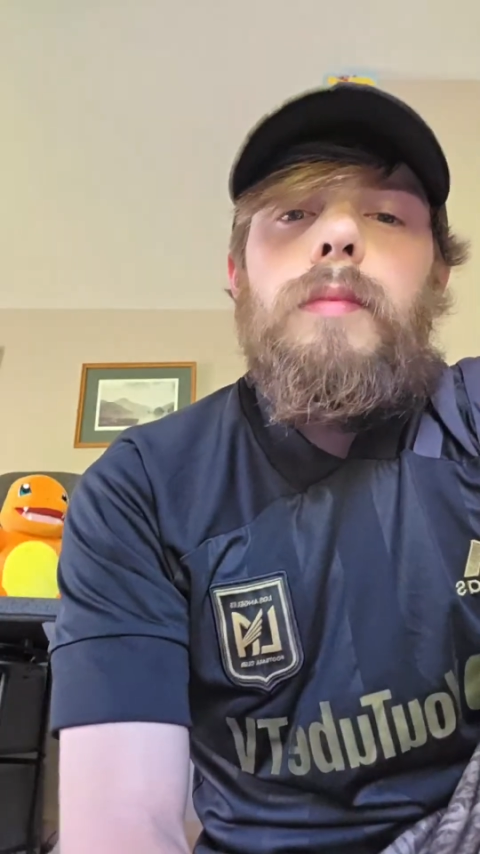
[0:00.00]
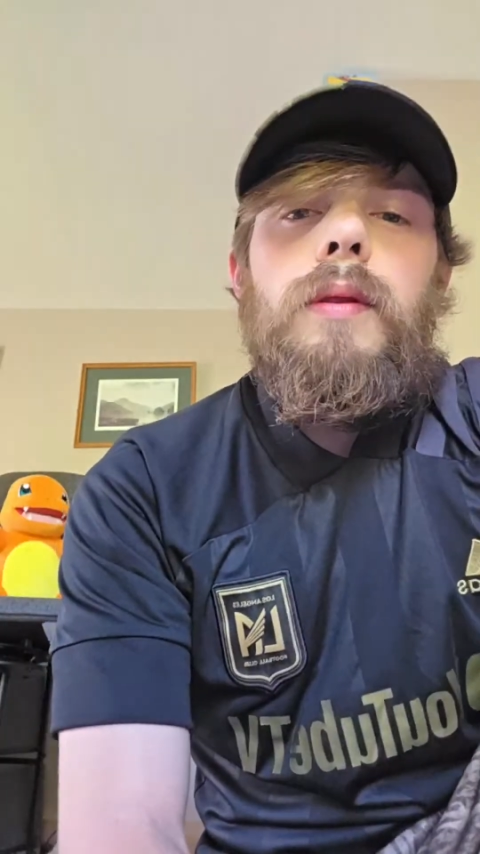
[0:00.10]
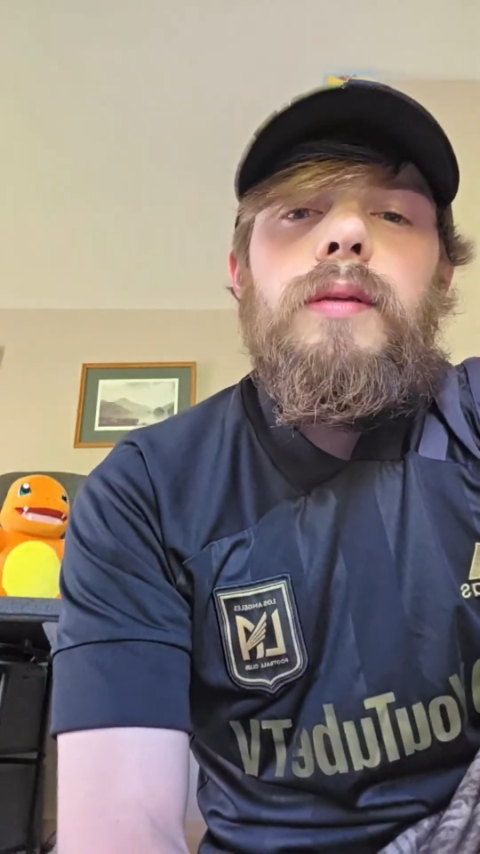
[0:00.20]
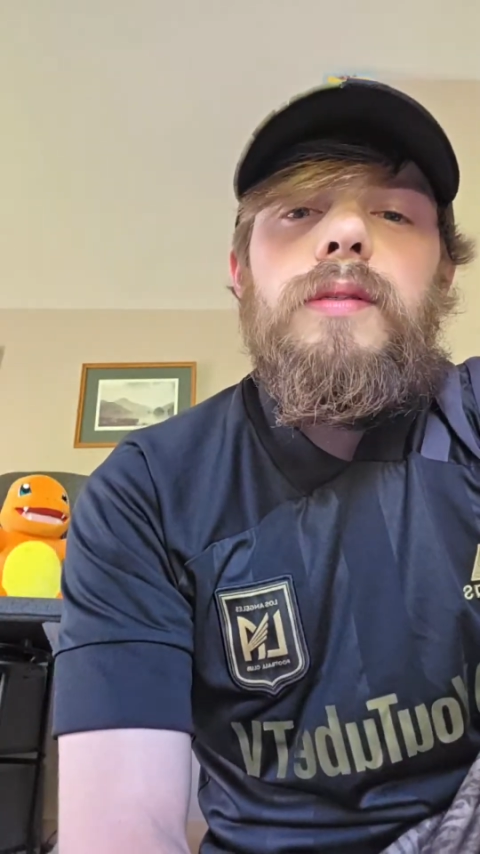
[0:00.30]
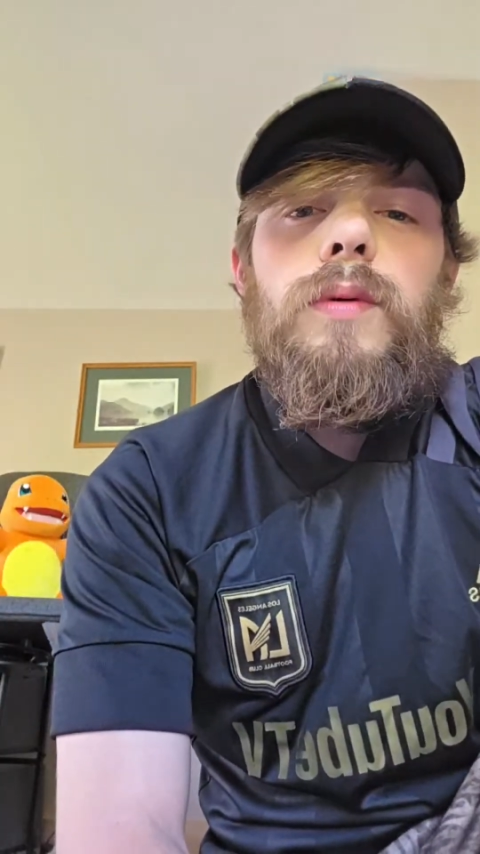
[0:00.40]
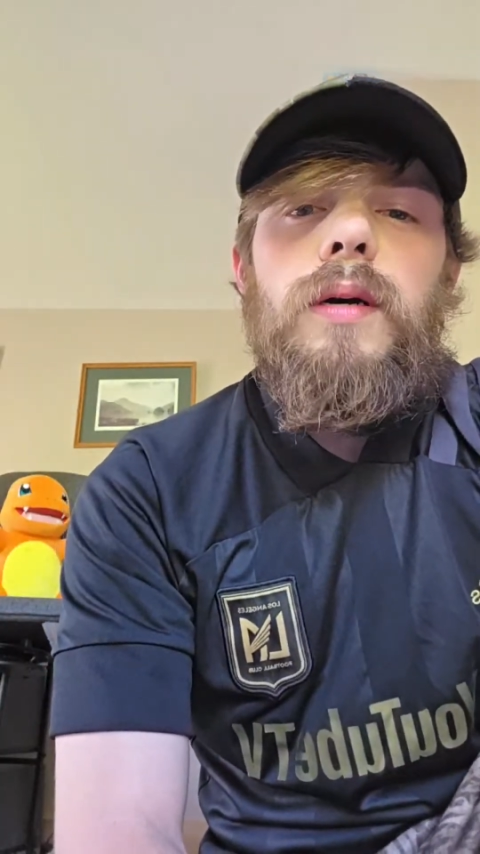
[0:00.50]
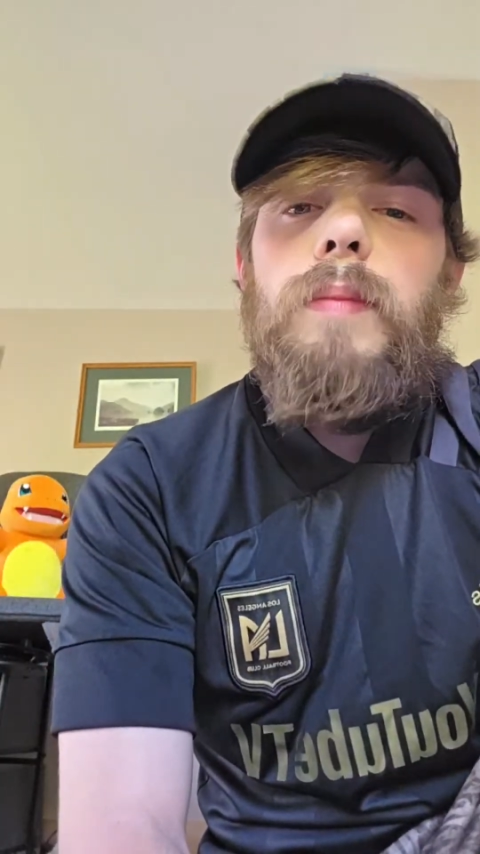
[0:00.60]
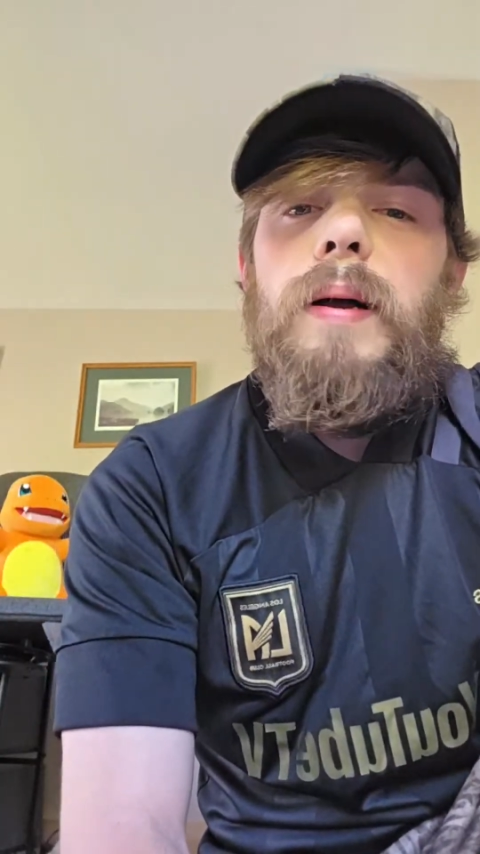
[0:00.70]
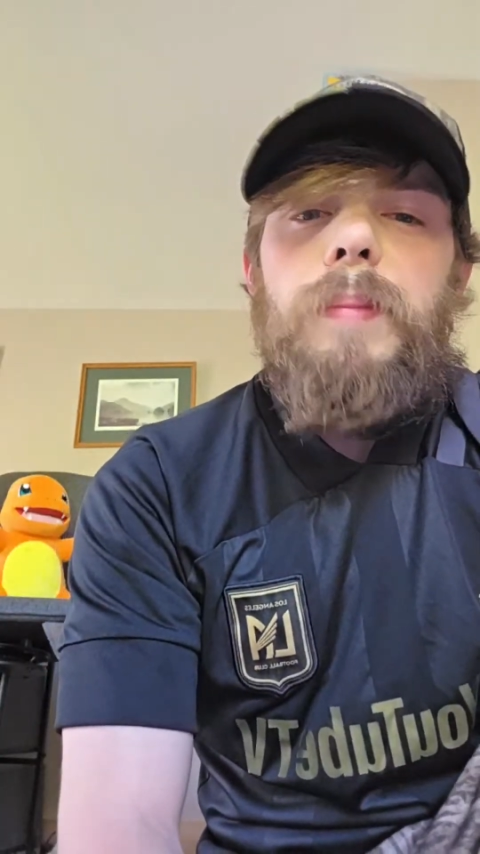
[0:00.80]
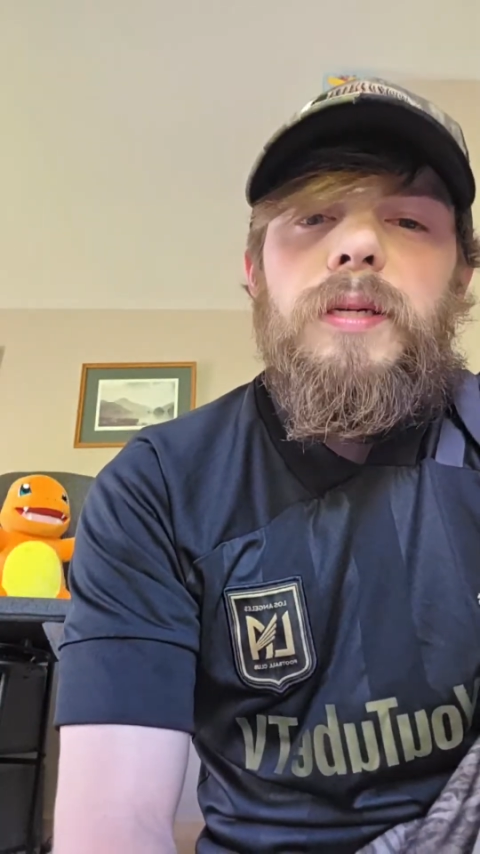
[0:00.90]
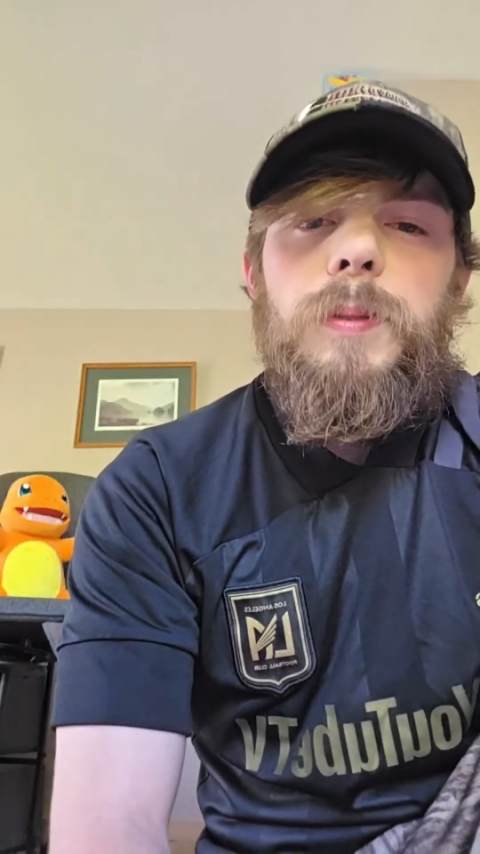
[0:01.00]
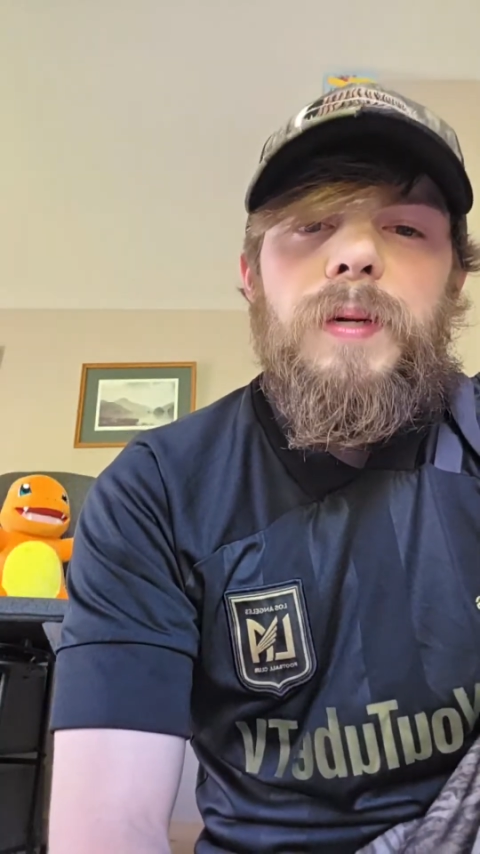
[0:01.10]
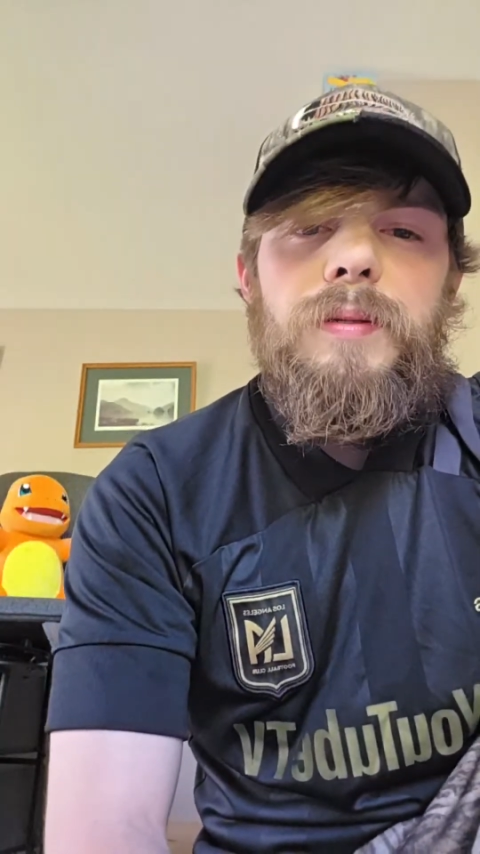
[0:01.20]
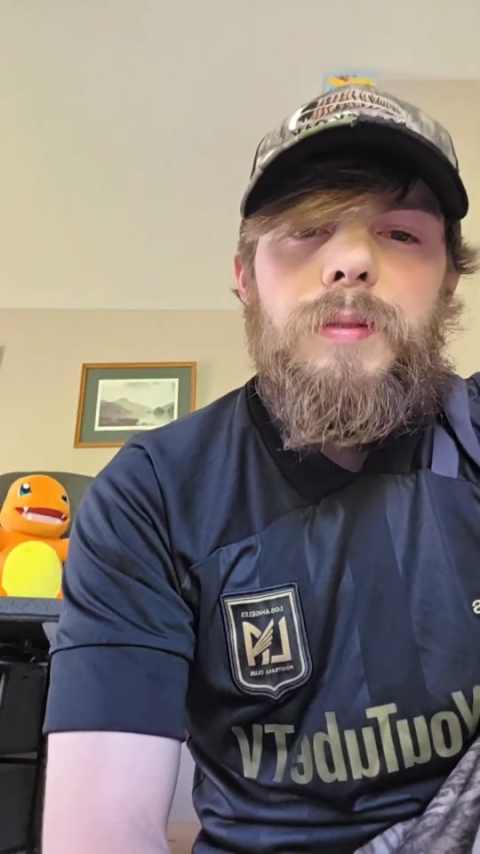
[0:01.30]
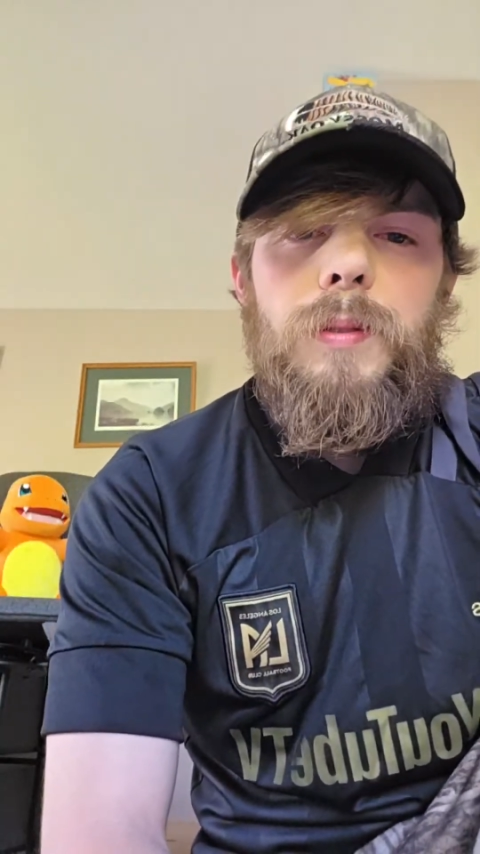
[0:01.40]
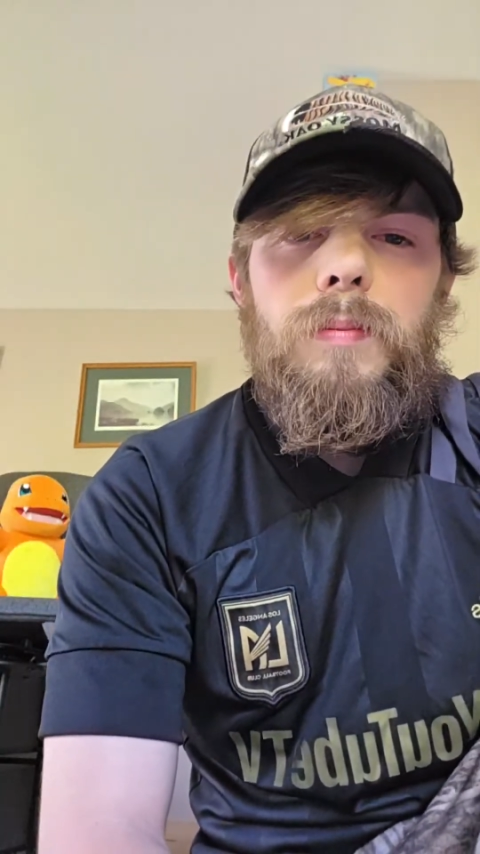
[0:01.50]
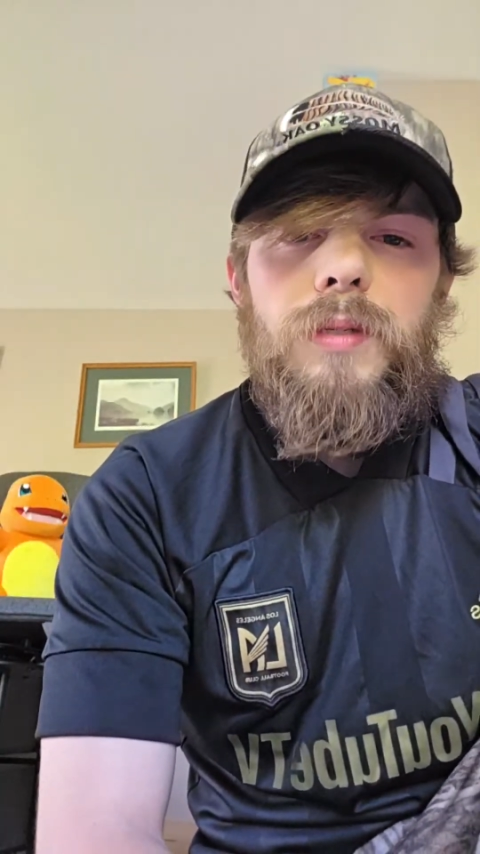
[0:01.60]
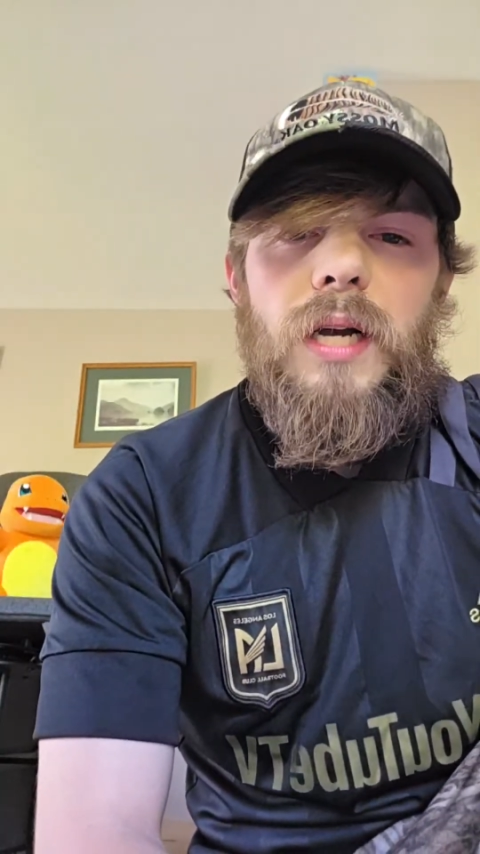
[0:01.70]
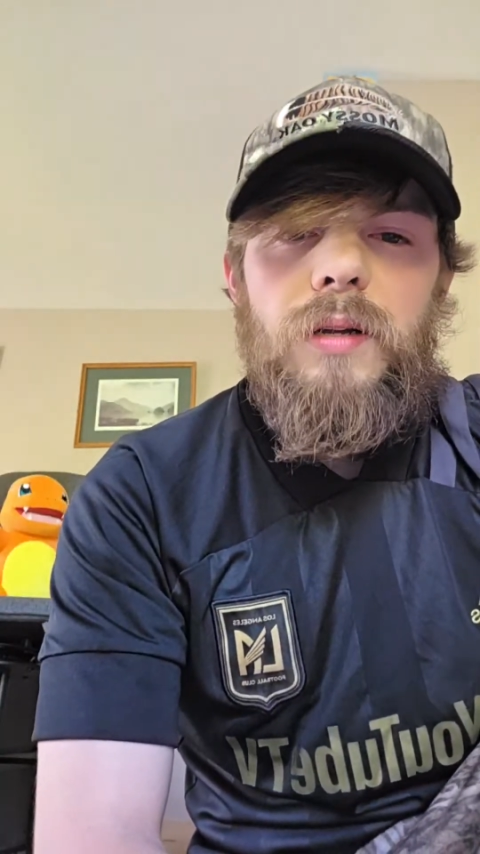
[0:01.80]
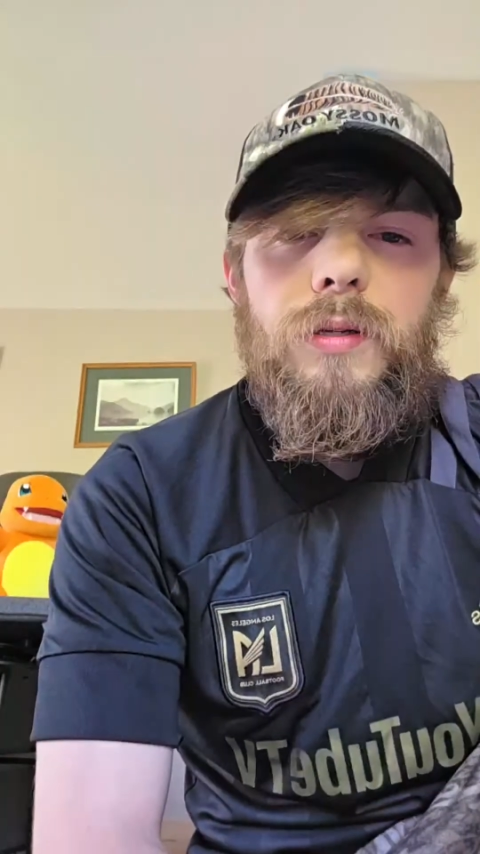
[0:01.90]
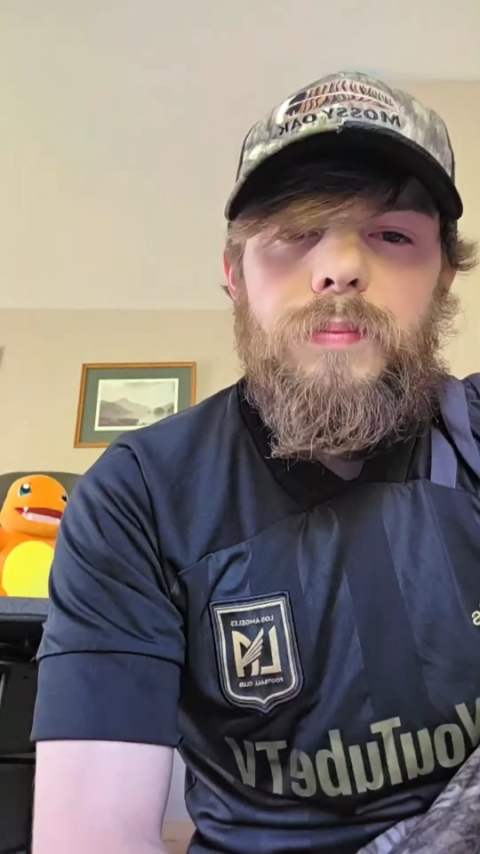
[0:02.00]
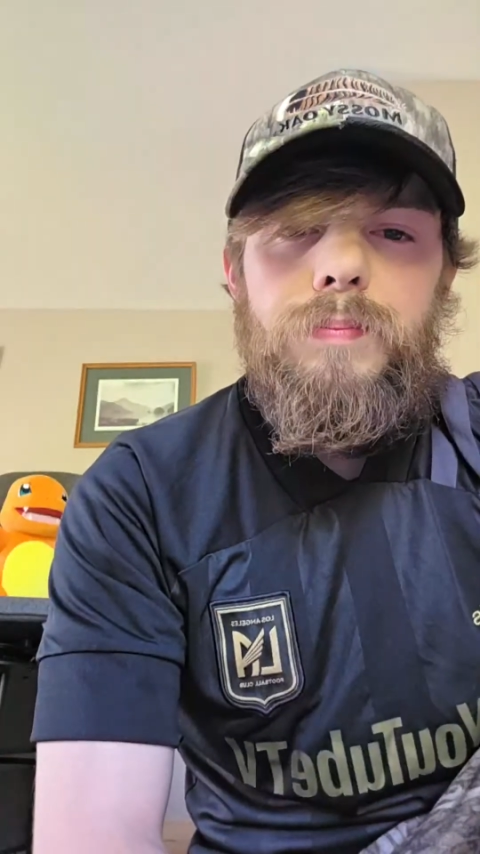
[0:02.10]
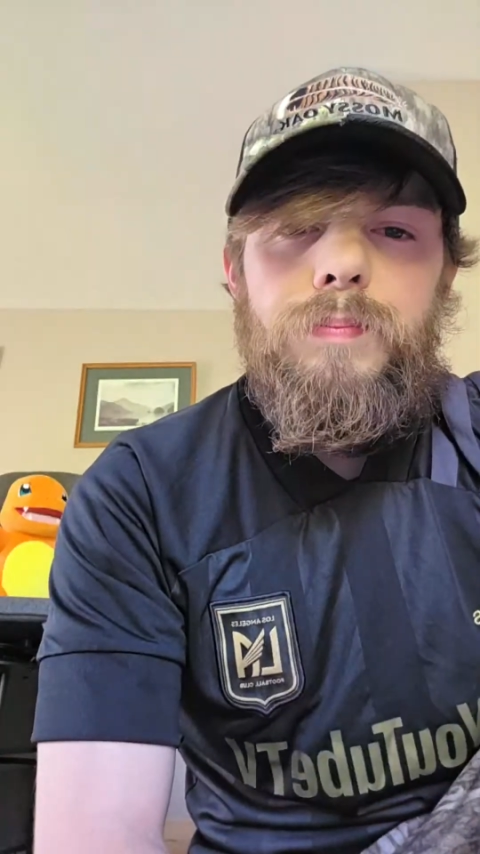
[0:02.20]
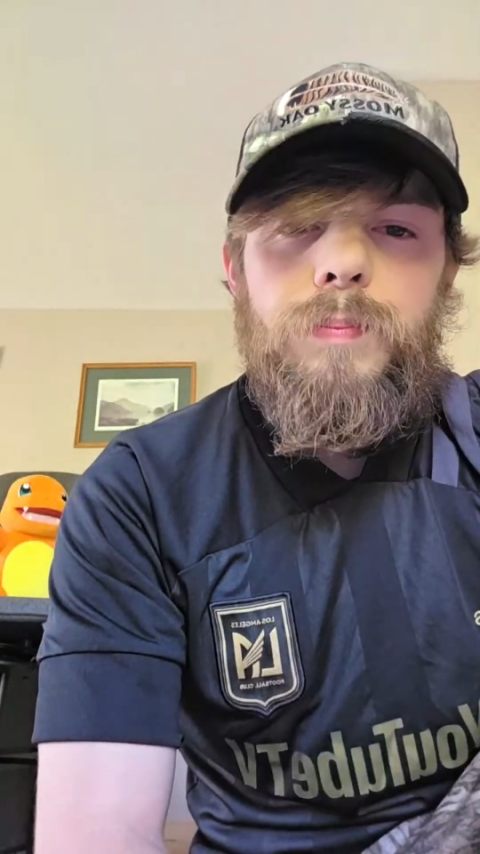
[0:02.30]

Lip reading: He's one of my best friends from childhood.